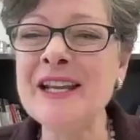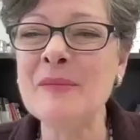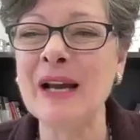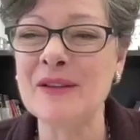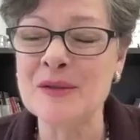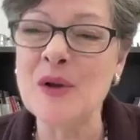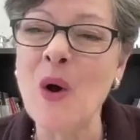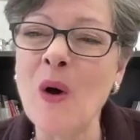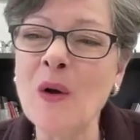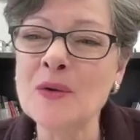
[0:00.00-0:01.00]
about it, those
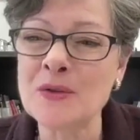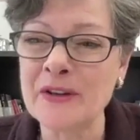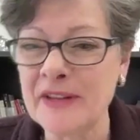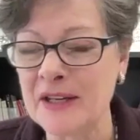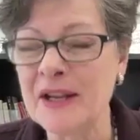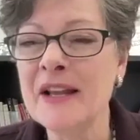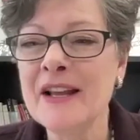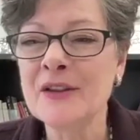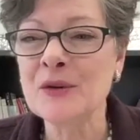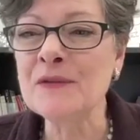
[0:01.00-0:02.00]
all driven
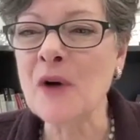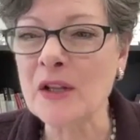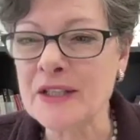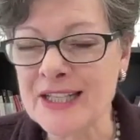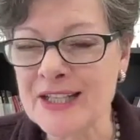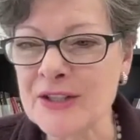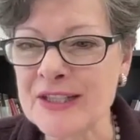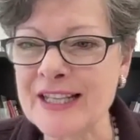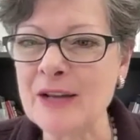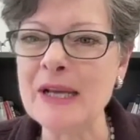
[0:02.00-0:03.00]
through volunteerism,